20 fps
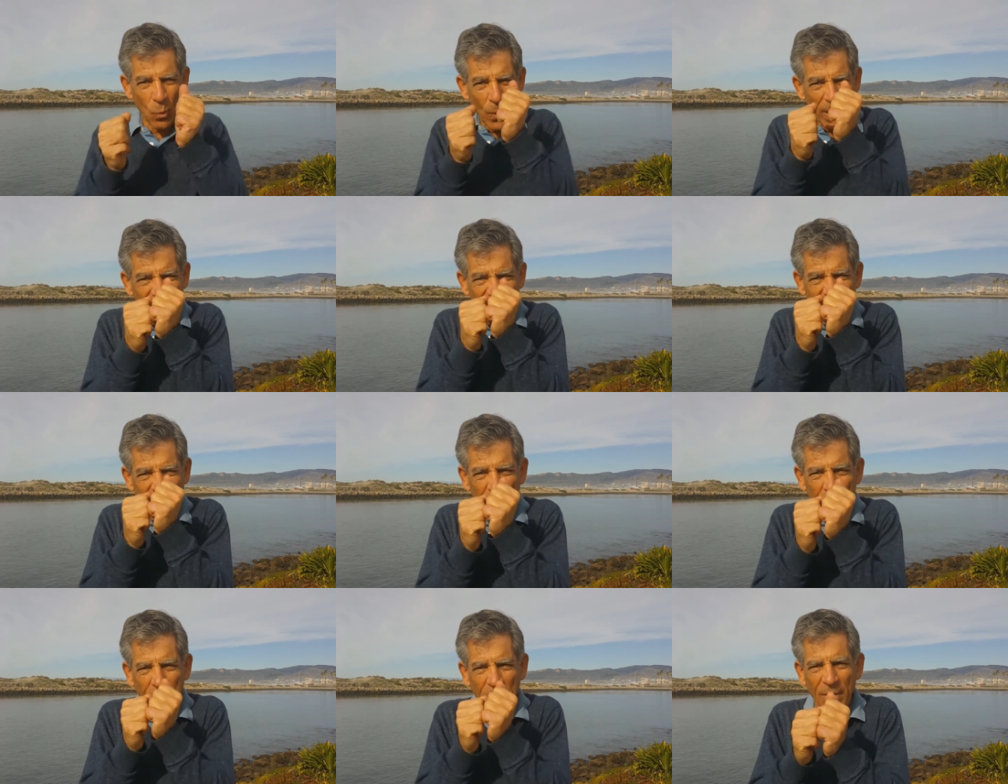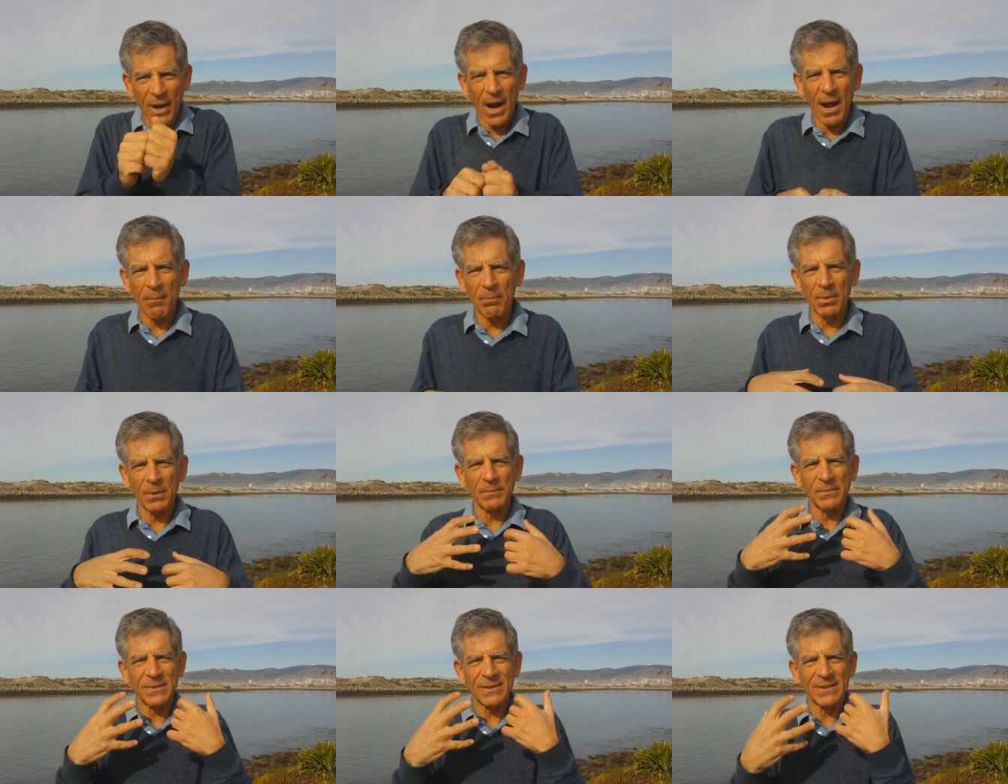wicked
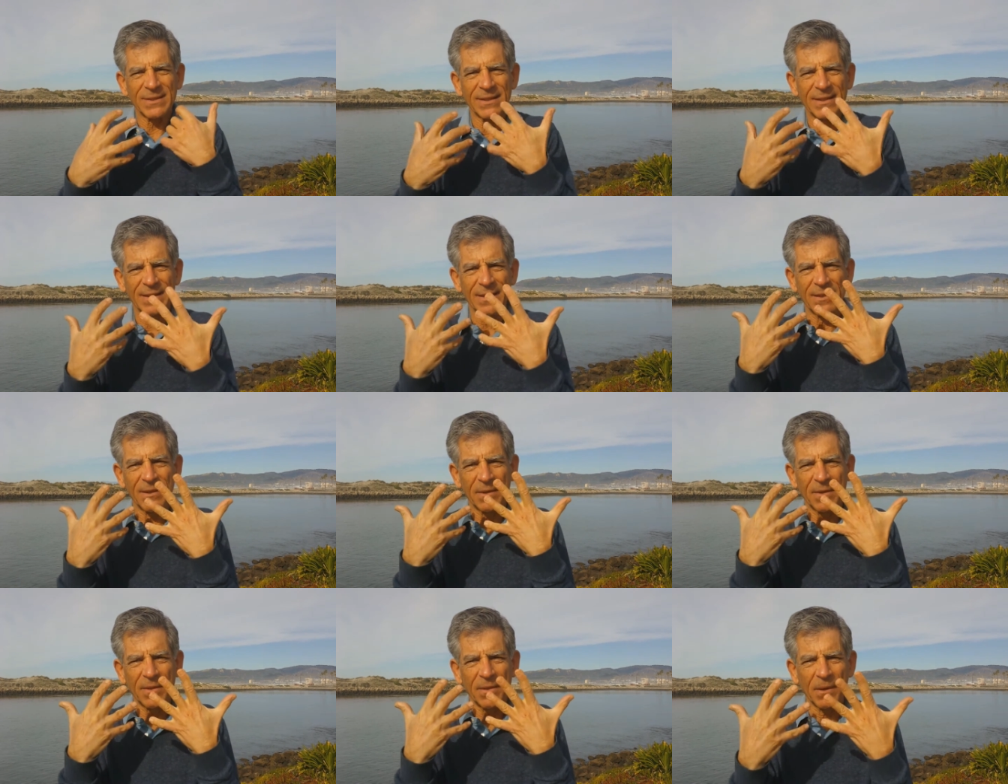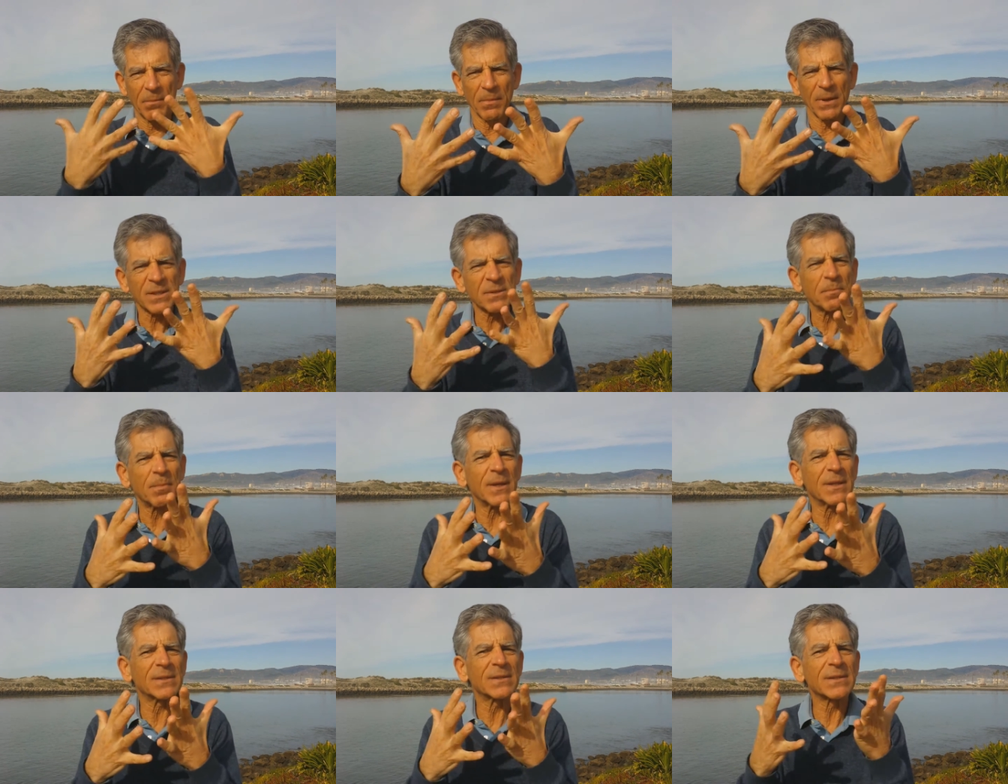problems. There, there
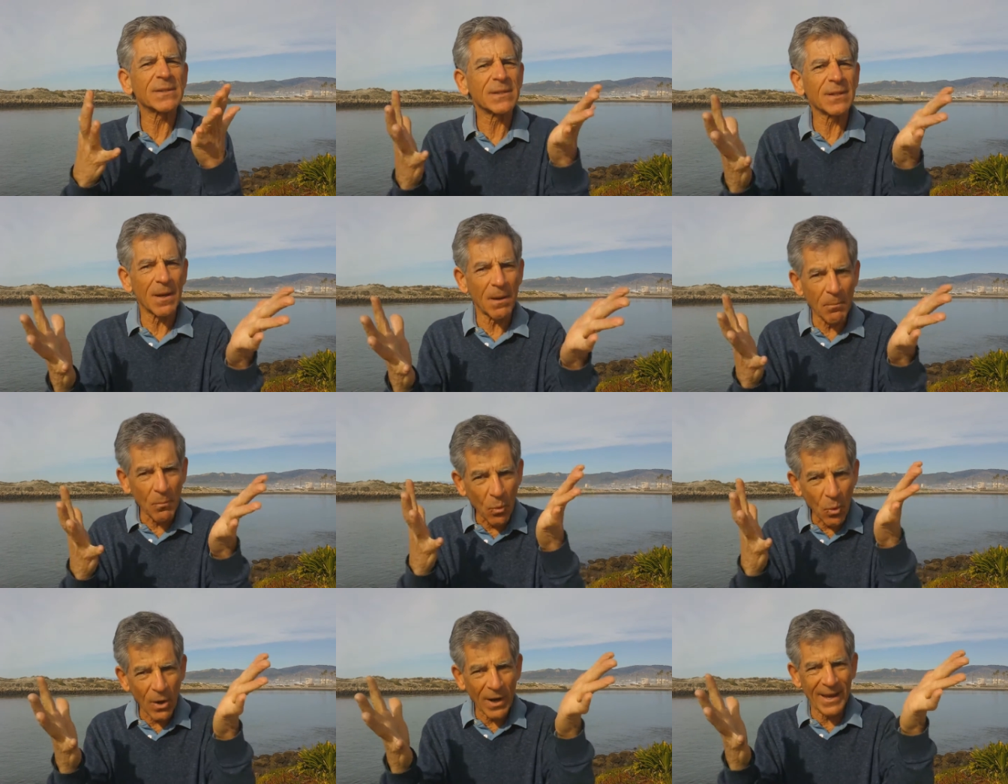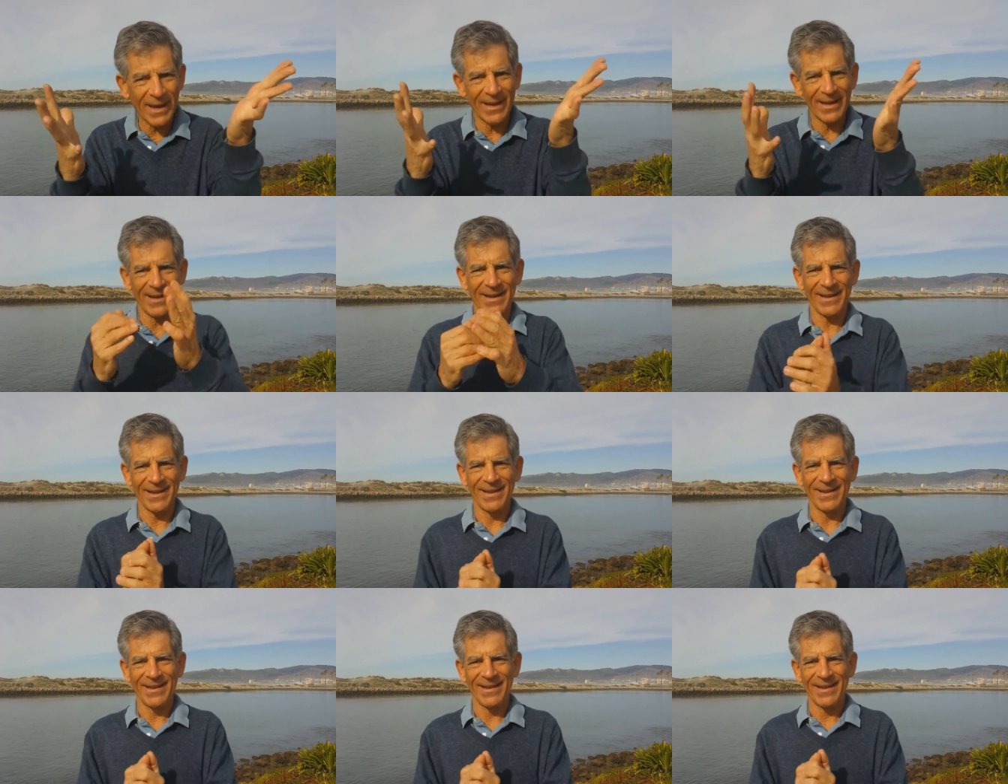must be some way,
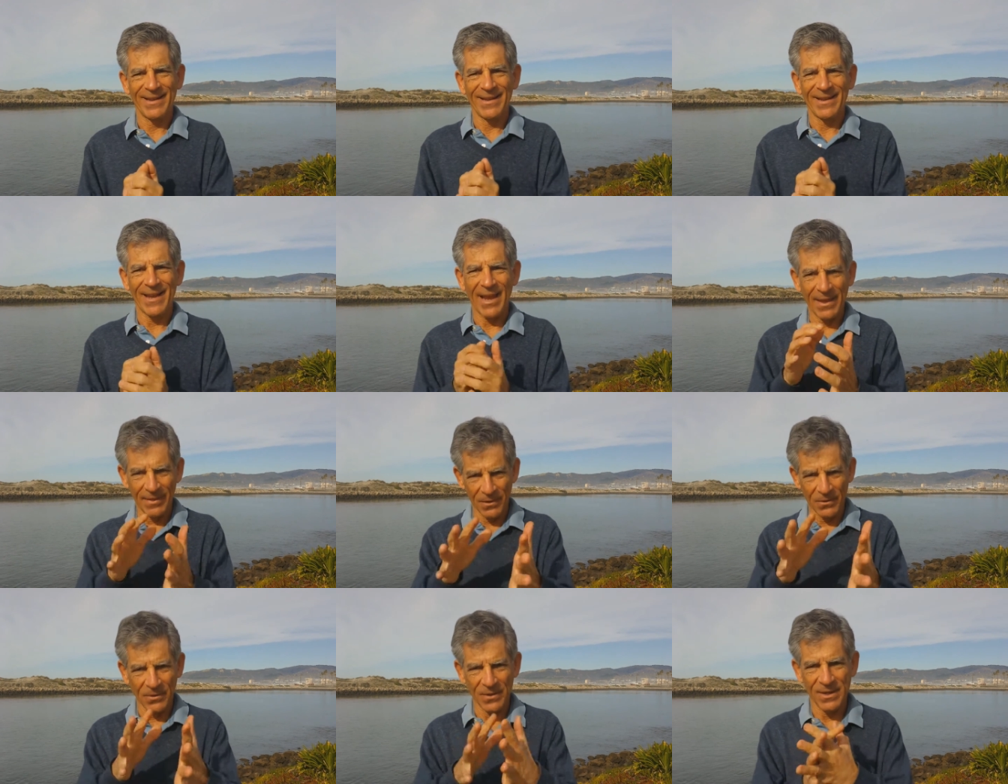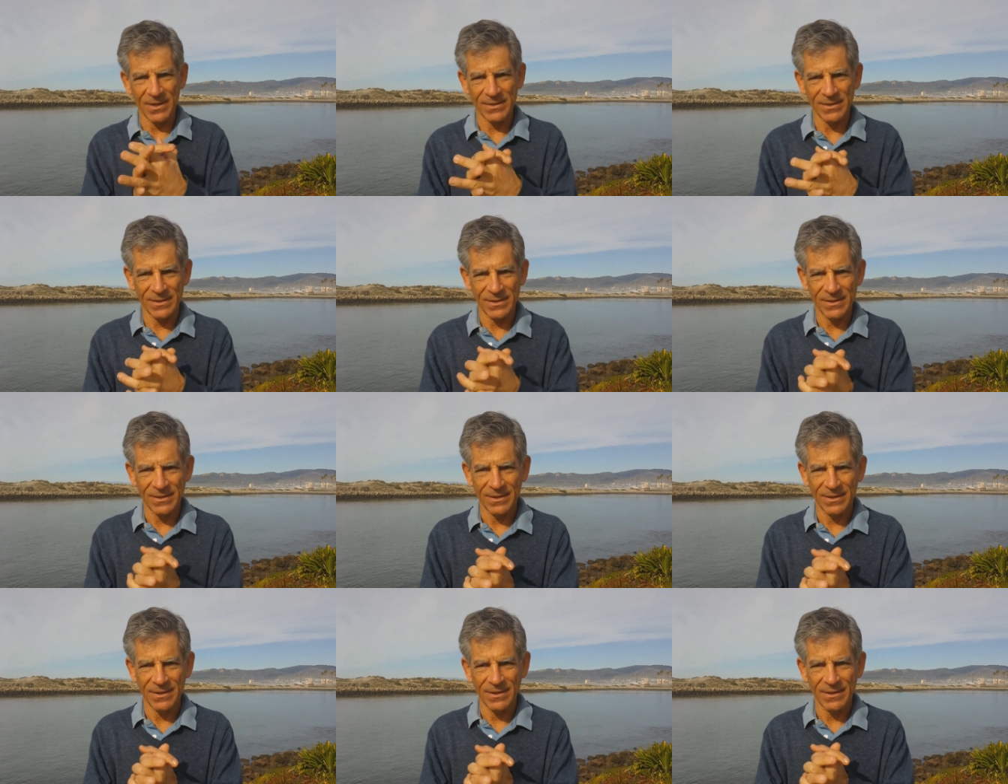and there is,
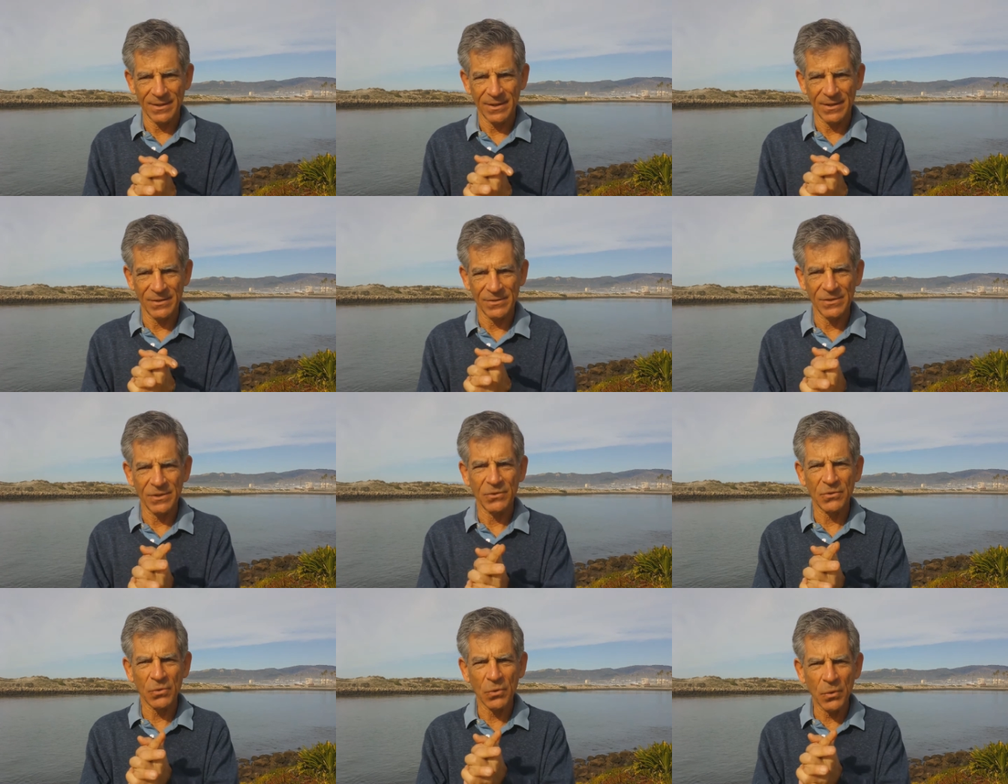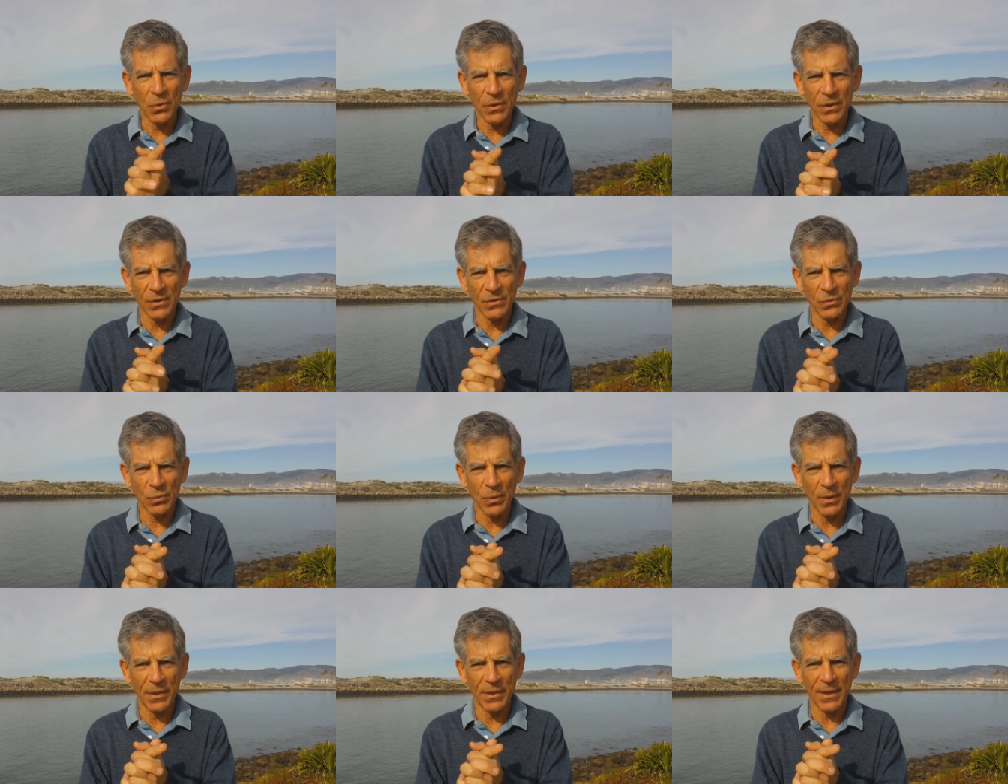because the truth
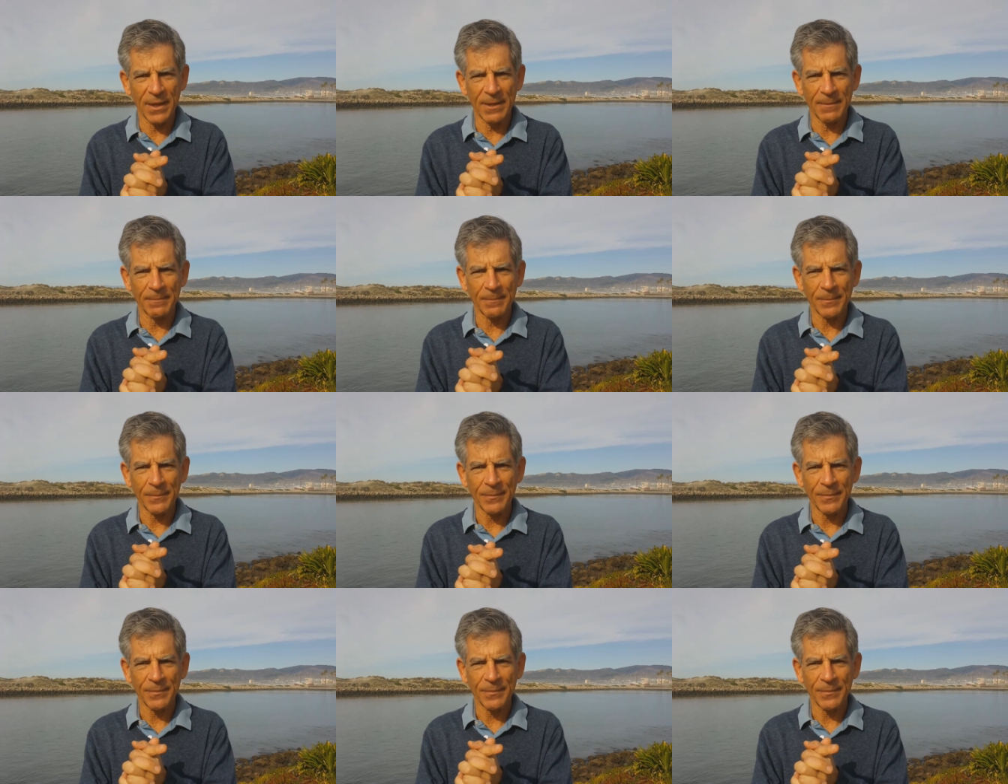is within.